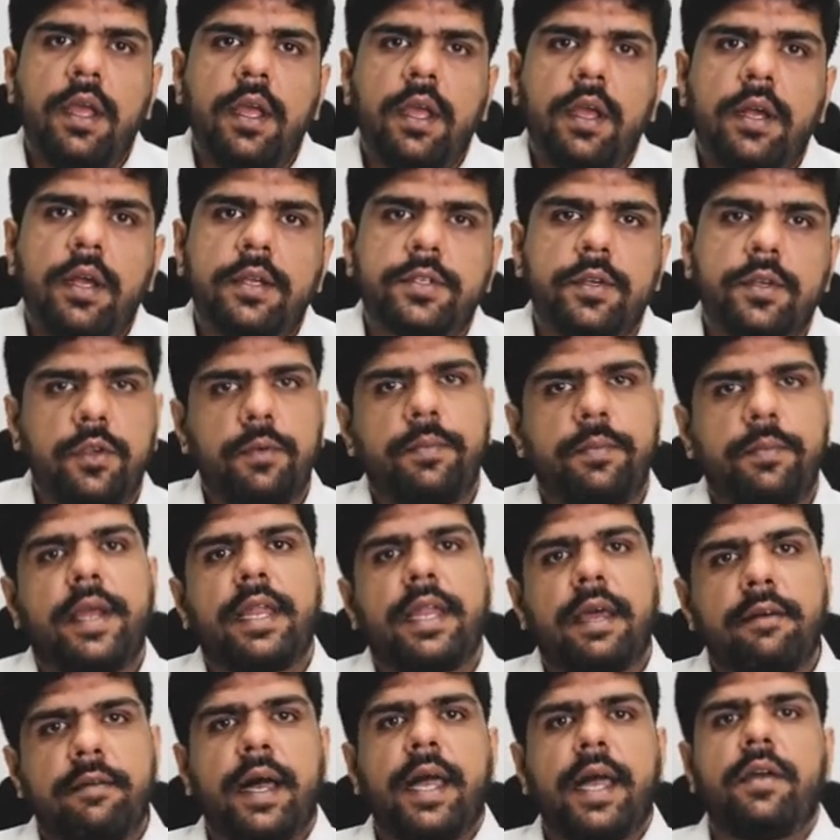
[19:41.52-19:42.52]
So you might
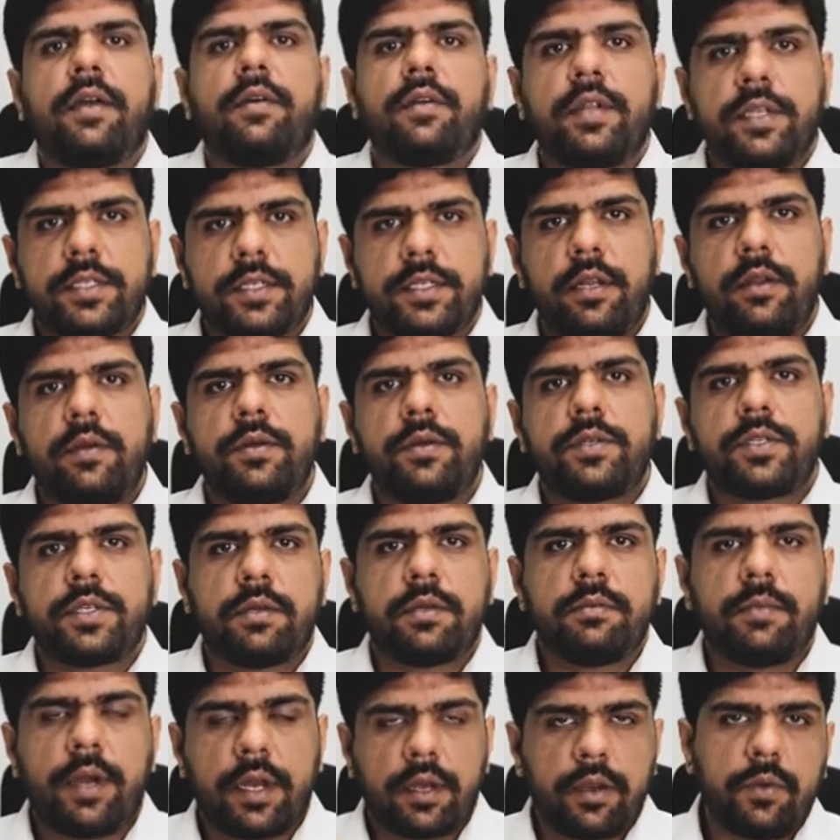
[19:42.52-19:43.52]
have an IoT solution,
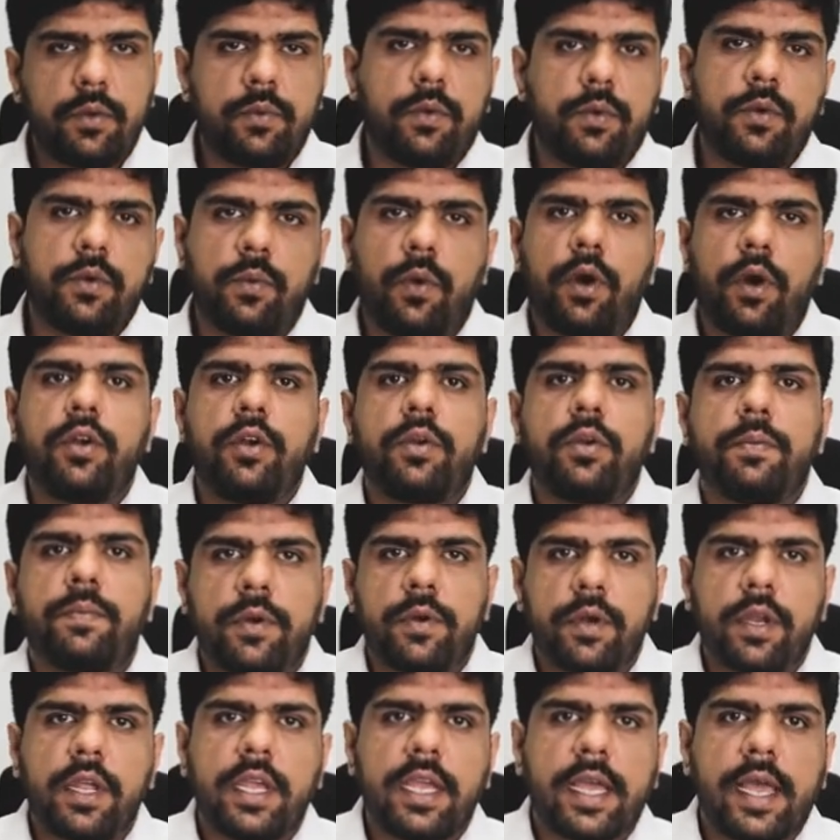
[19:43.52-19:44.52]
but you would want to
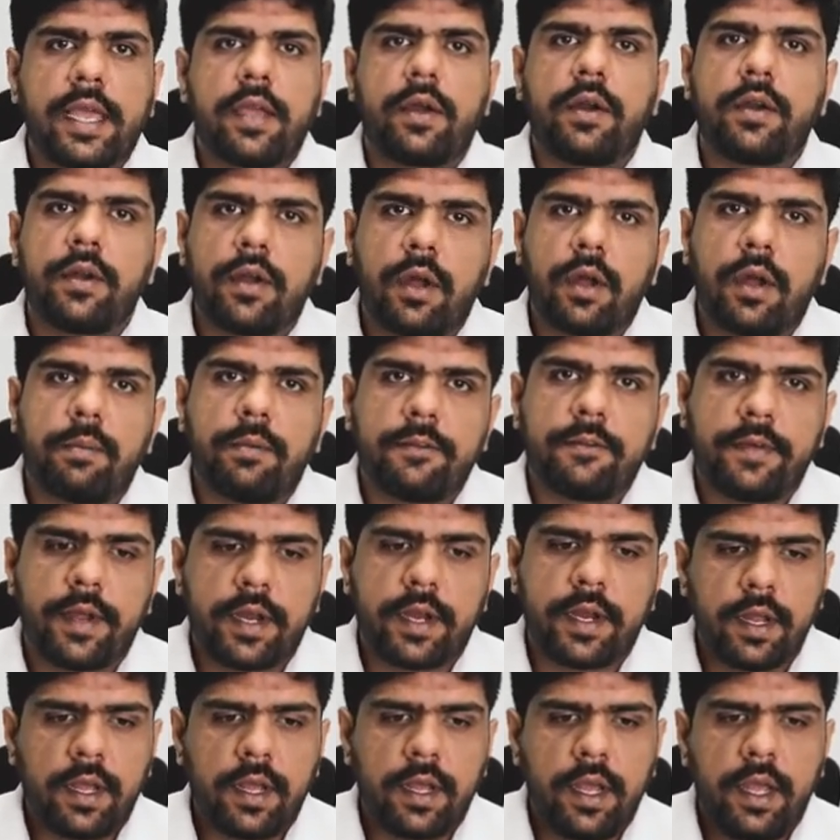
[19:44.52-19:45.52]
put AI on top of it.
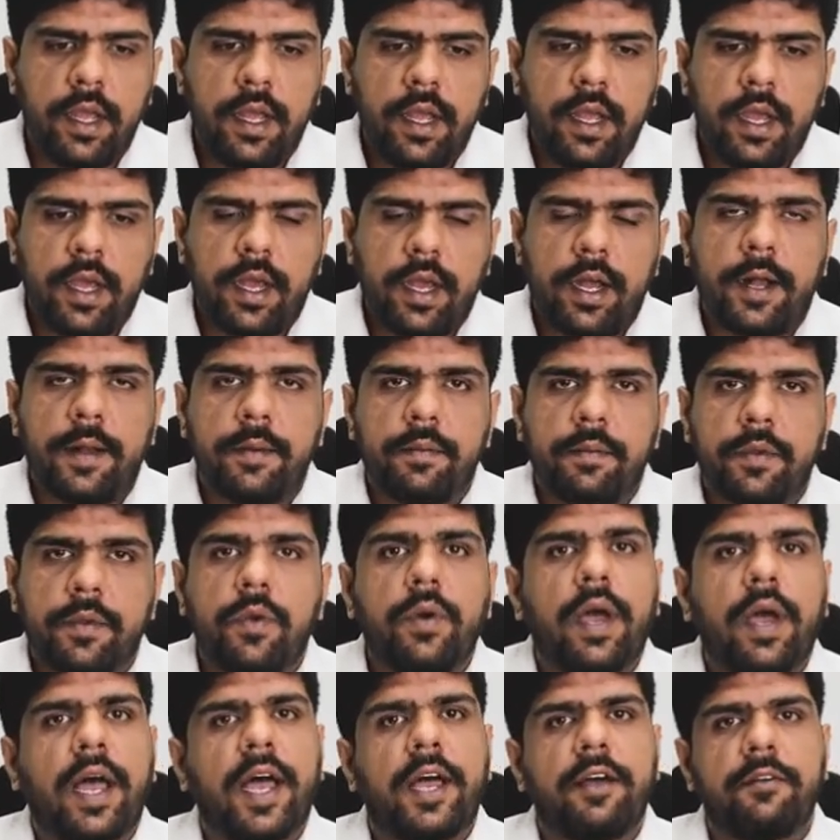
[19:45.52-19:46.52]
Um, you
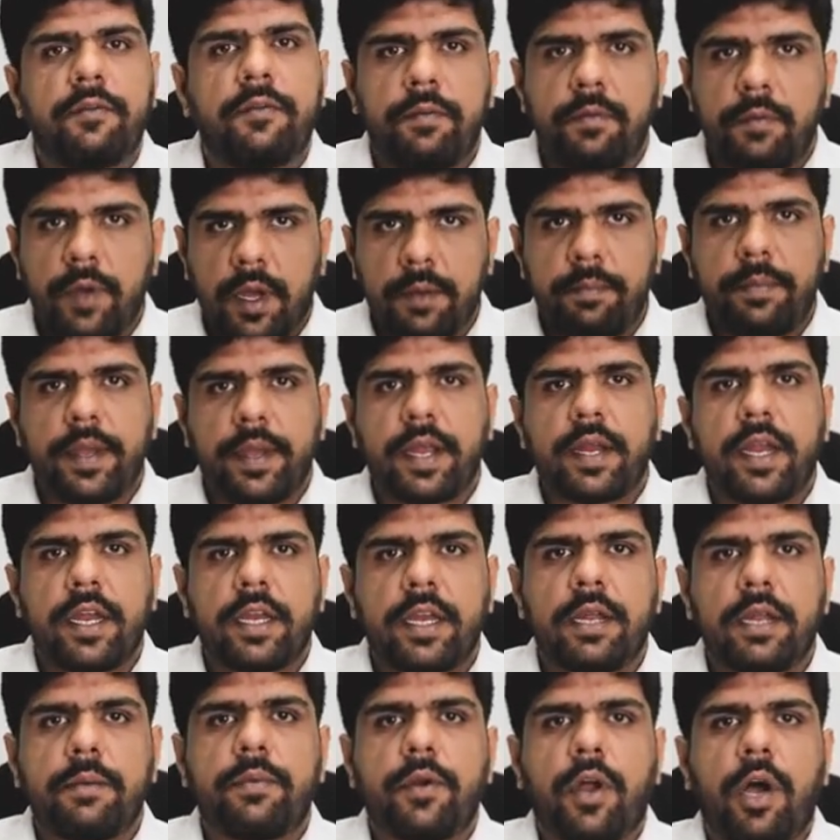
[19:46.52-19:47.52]
have a big
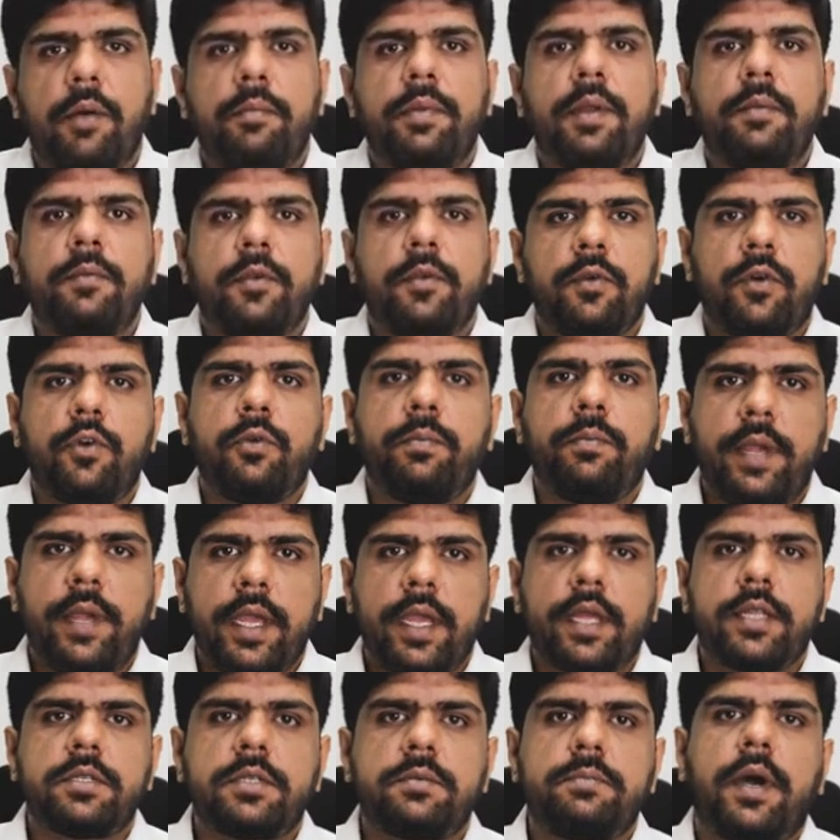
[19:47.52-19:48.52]
data problem, you want to make
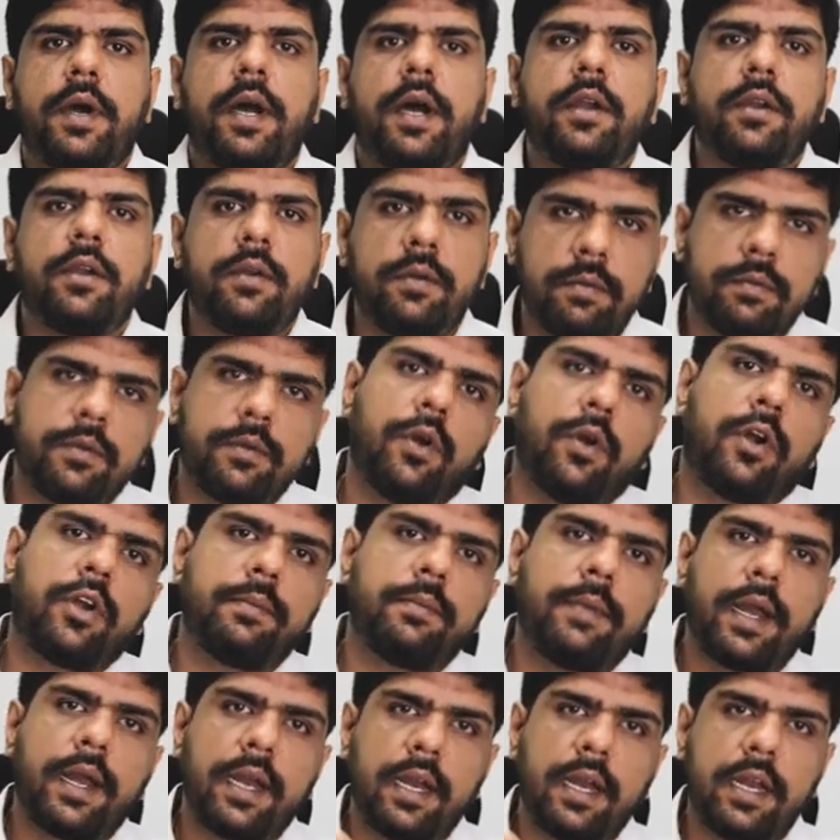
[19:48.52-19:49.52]
it smart, you
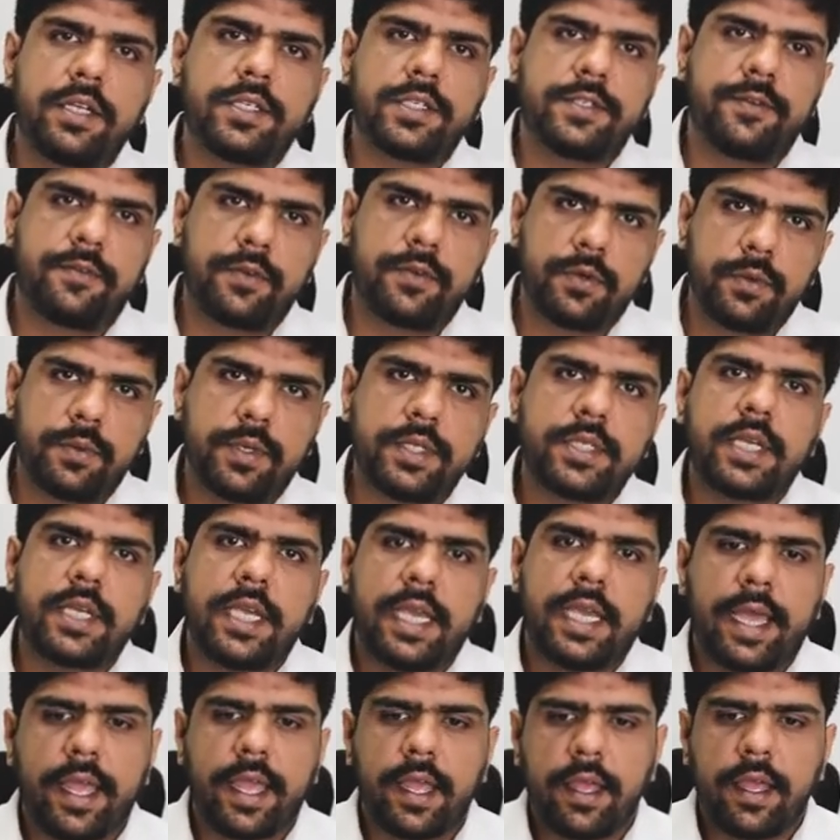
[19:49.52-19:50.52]
automatically shift towards
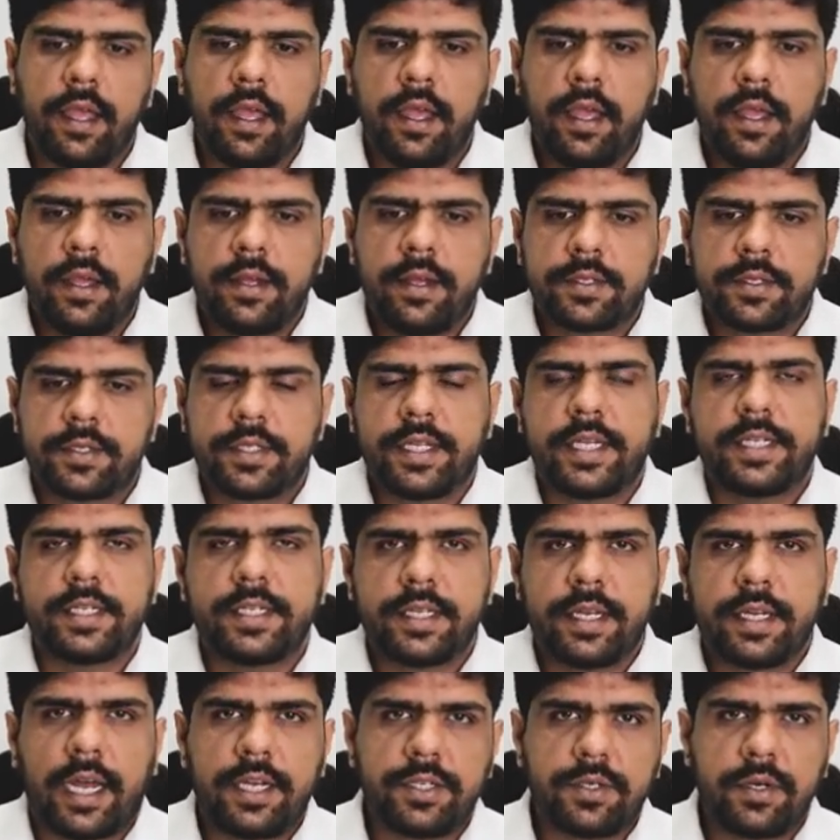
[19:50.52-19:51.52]
AI. So there's a
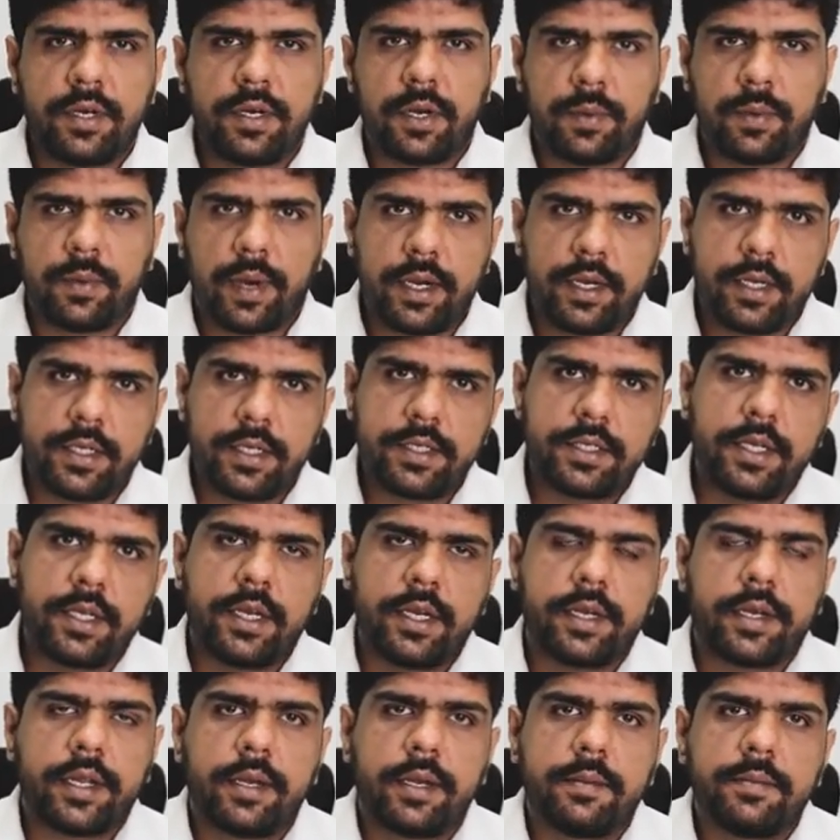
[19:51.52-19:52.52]
natural advantage
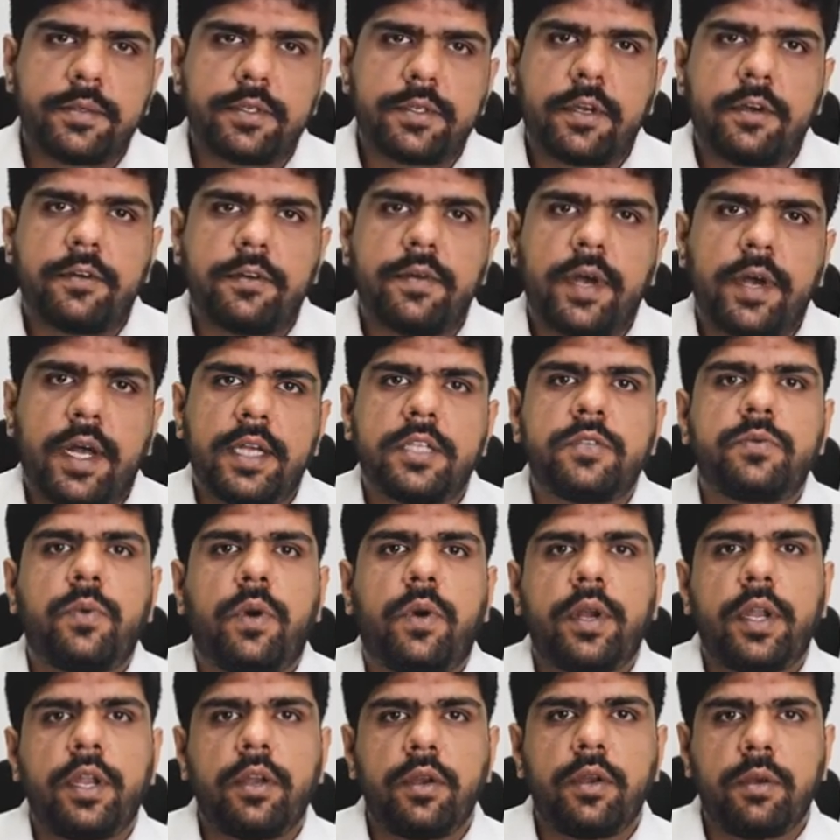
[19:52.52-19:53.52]
in terms of us
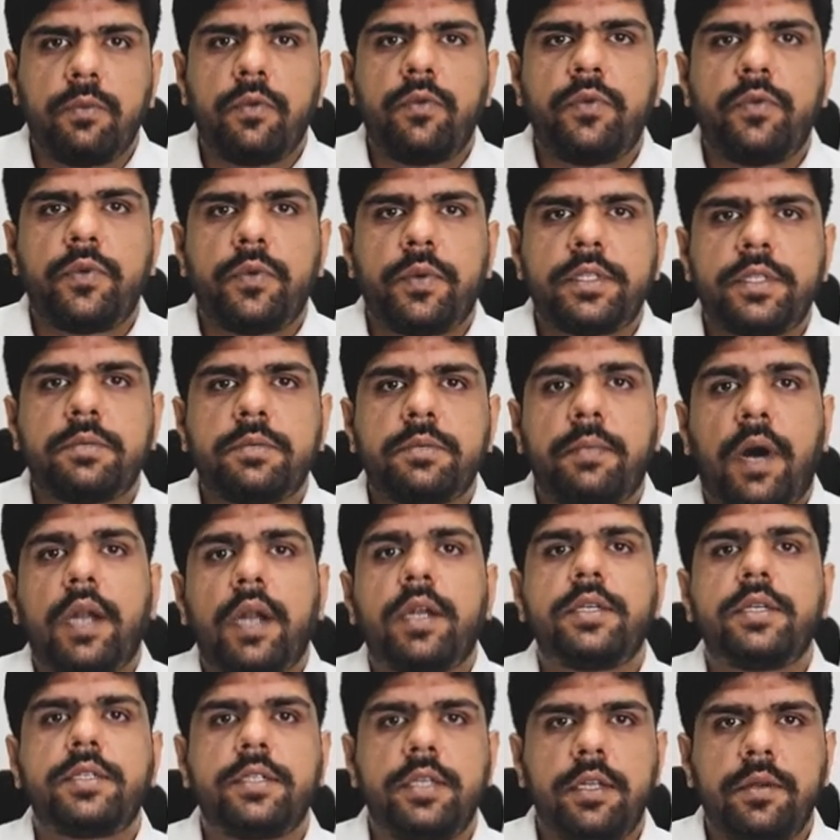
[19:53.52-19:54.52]
wanting to move towards
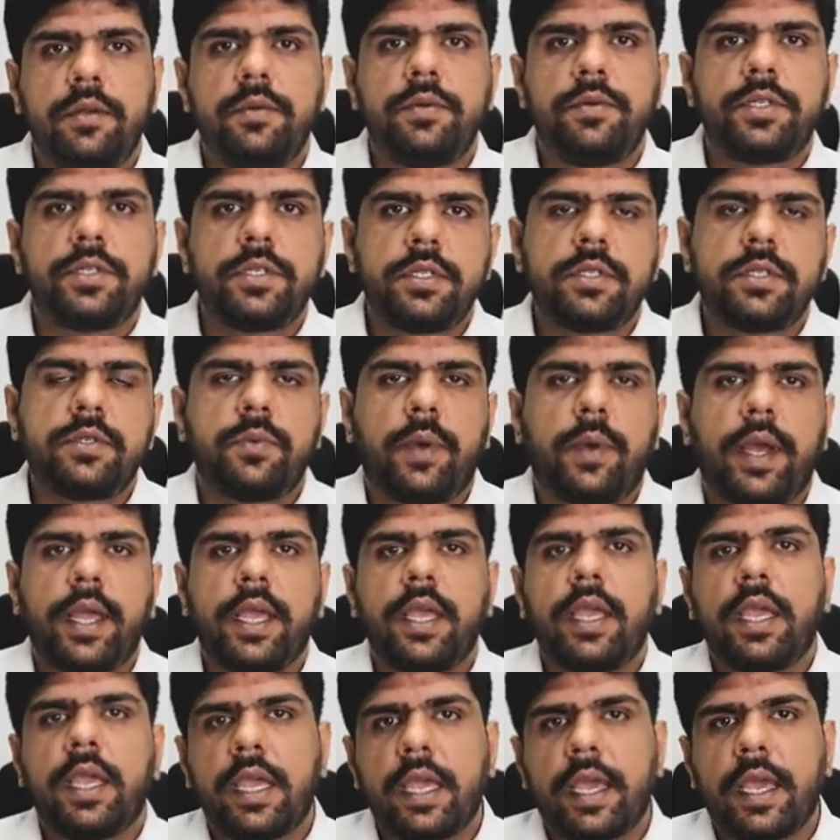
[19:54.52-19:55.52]
smarter solutions,
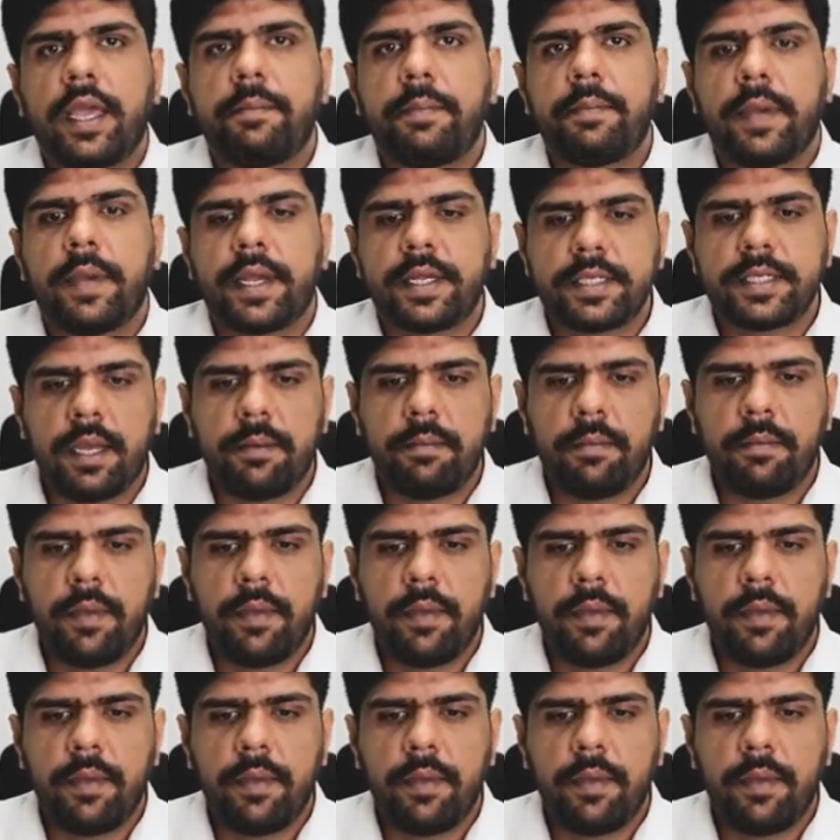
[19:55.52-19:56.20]
why AI picks up.